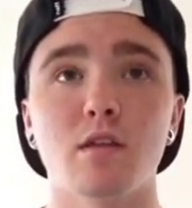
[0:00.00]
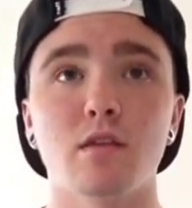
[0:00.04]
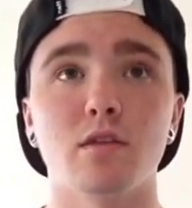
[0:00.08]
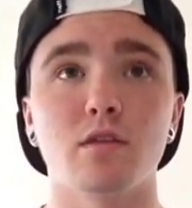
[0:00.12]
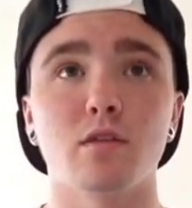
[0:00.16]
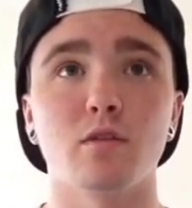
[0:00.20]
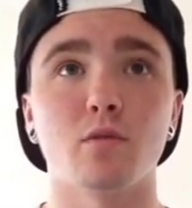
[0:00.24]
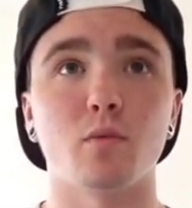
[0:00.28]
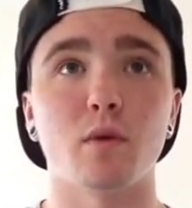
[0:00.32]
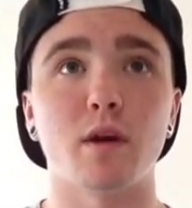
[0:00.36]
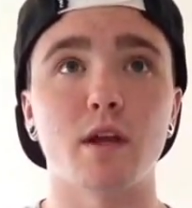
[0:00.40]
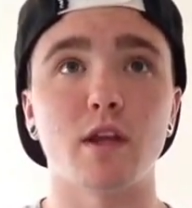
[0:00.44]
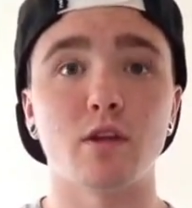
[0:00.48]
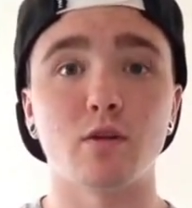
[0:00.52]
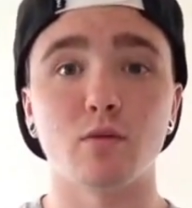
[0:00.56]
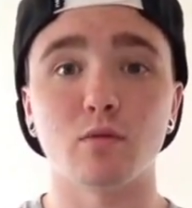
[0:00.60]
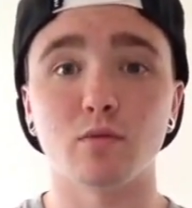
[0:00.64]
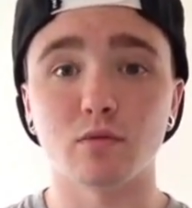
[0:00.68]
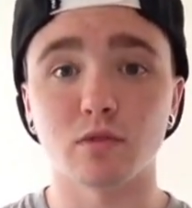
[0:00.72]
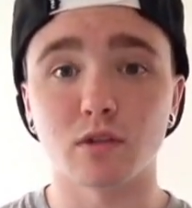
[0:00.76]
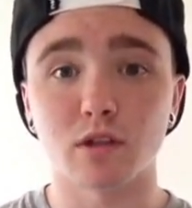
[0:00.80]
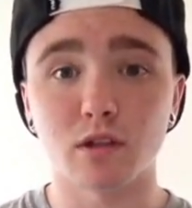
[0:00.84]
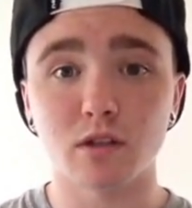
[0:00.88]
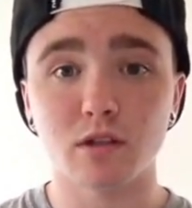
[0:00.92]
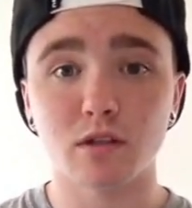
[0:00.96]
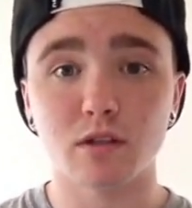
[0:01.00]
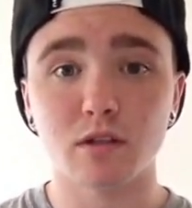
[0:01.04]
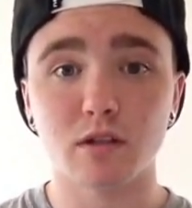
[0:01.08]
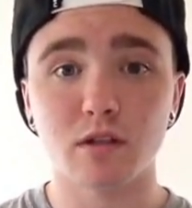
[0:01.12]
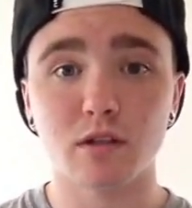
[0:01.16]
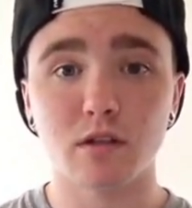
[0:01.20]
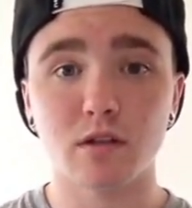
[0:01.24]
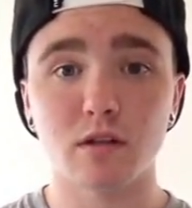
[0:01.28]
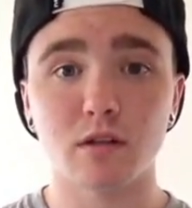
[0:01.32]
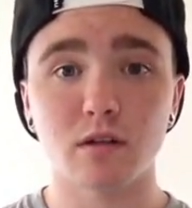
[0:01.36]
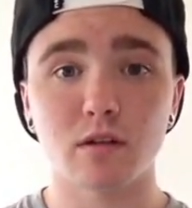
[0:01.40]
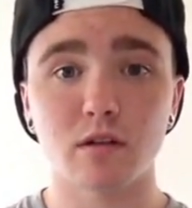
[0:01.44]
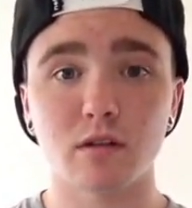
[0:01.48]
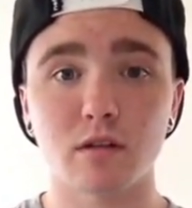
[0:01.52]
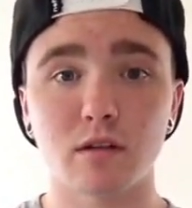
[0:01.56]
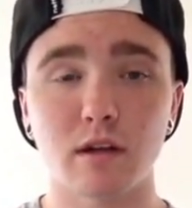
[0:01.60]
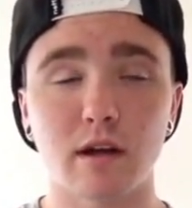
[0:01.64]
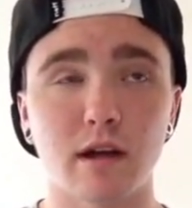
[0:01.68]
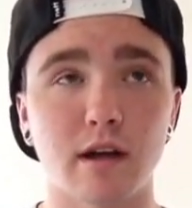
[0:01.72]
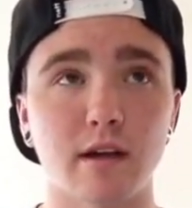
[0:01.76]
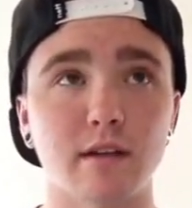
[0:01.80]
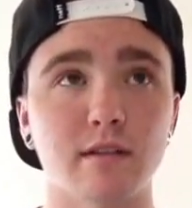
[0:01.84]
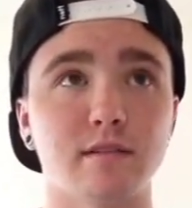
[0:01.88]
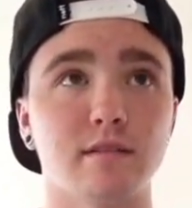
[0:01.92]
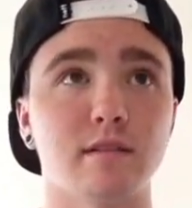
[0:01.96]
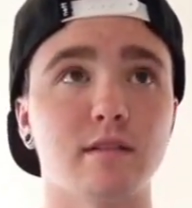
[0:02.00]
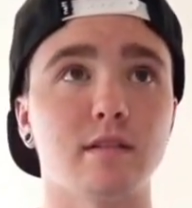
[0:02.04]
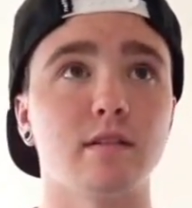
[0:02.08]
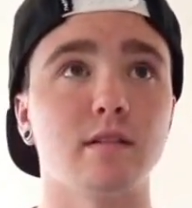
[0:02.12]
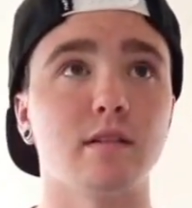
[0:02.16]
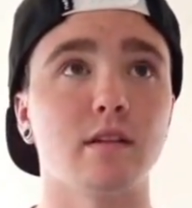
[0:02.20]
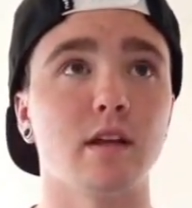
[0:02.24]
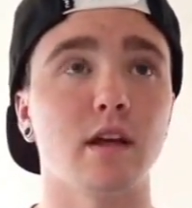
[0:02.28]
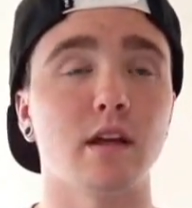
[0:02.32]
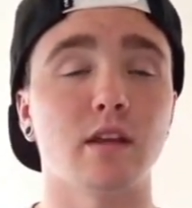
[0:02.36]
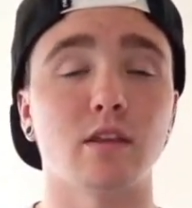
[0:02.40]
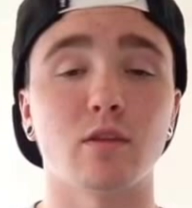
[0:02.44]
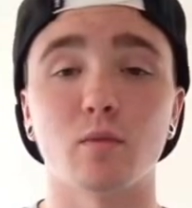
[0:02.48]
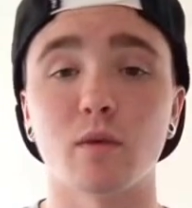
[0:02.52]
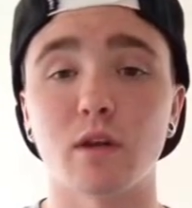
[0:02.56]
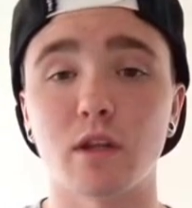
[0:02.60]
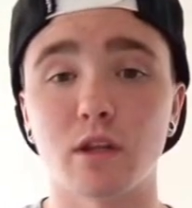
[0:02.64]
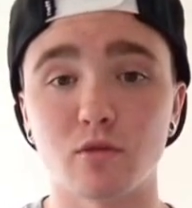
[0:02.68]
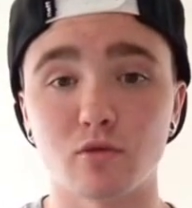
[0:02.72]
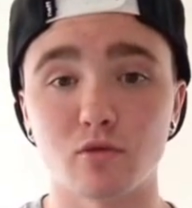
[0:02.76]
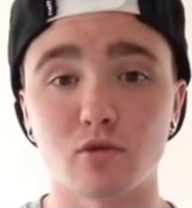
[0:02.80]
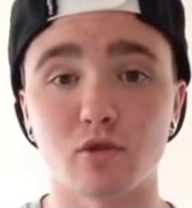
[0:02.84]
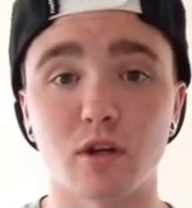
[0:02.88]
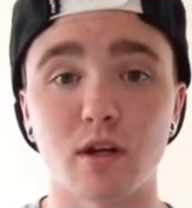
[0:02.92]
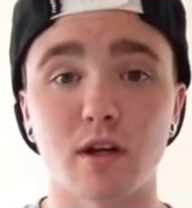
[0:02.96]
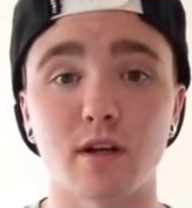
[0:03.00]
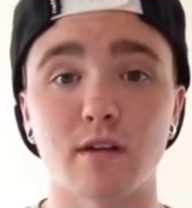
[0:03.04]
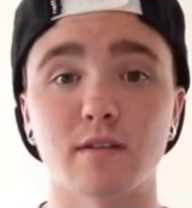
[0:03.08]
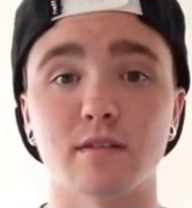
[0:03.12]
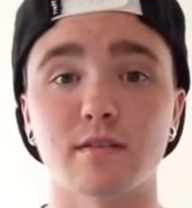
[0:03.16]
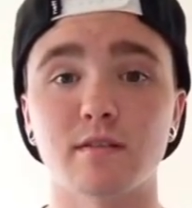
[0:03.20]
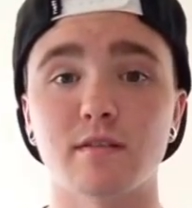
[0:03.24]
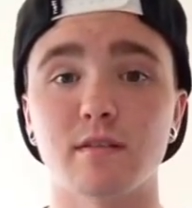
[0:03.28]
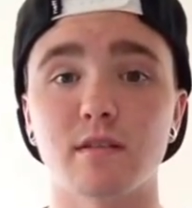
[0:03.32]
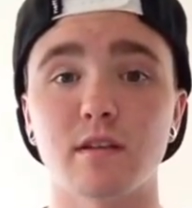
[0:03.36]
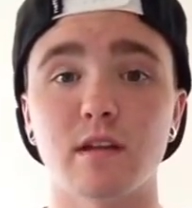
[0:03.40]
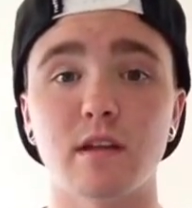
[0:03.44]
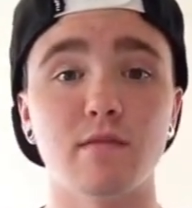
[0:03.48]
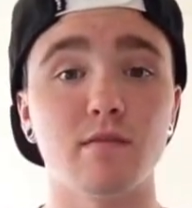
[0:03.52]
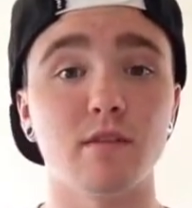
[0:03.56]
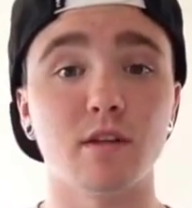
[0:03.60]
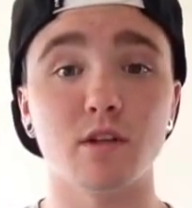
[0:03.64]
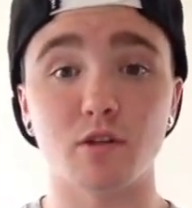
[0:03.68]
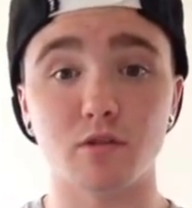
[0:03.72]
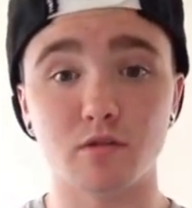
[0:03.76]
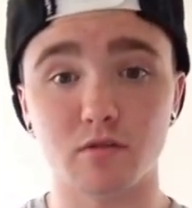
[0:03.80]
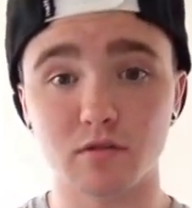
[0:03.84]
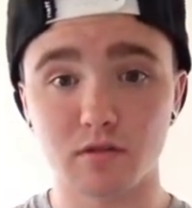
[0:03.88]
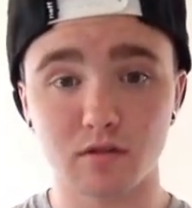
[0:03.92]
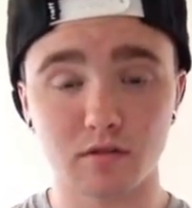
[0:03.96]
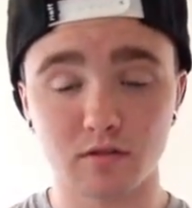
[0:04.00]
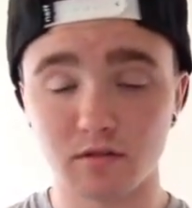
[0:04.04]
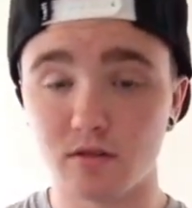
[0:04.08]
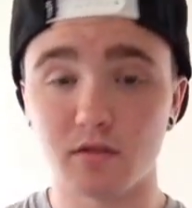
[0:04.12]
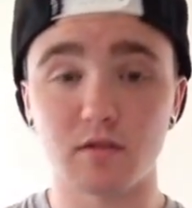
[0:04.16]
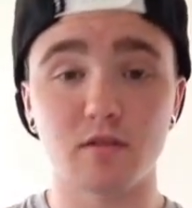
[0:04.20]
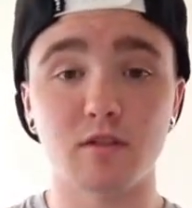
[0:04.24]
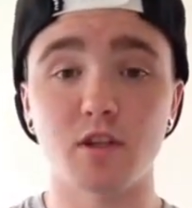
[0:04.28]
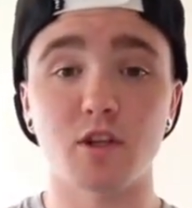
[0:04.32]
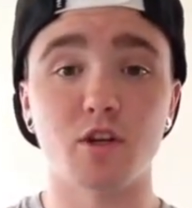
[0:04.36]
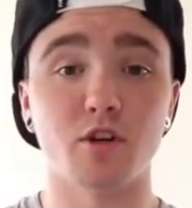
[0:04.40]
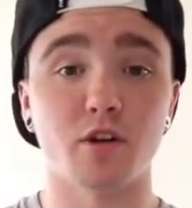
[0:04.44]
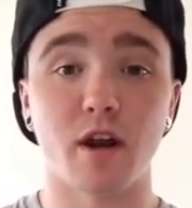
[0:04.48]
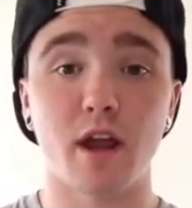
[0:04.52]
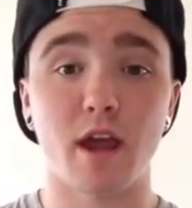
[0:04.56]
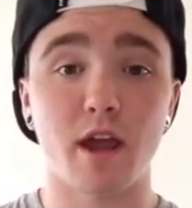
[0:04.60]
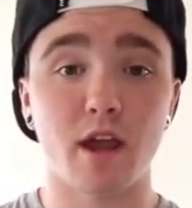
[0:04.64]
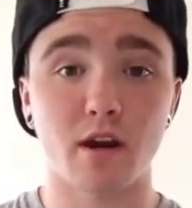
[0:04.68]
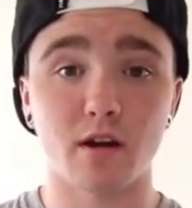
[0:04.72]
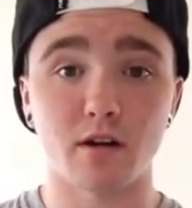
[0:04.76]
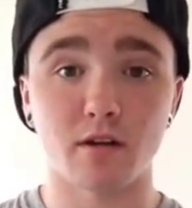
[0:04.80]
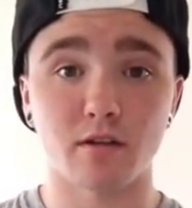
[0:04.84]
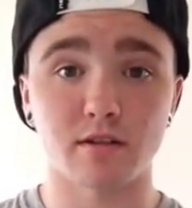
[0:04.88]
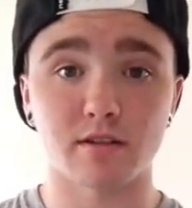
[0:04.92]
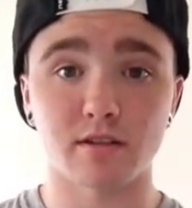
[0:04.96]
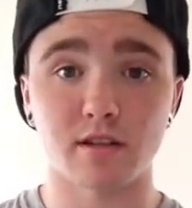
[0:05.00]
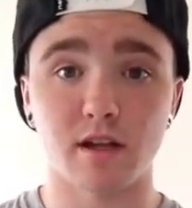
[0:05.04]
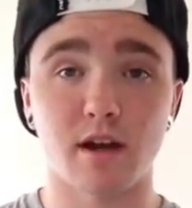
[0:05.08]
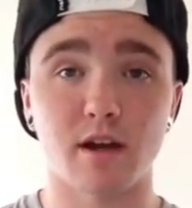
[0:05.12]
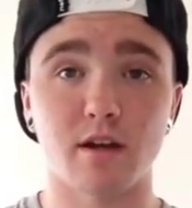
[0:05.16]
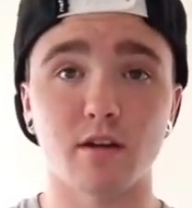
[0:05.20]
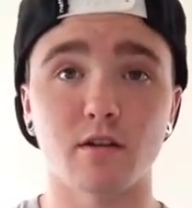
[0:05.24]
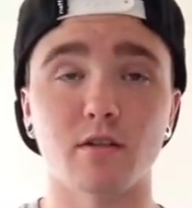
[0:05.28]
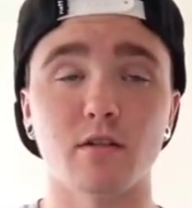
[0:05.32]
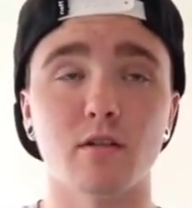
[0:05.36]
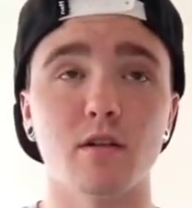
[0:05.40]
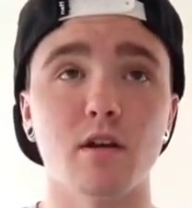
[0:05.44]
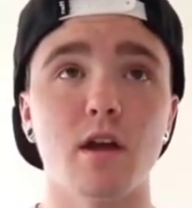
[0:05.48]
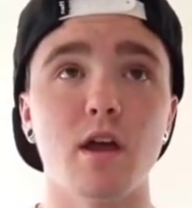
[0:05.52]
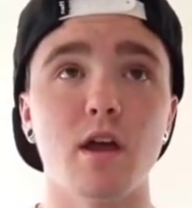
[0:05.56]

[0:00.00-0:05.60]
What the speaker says: the way you look, as in like the way you dress, even to your hairstyle,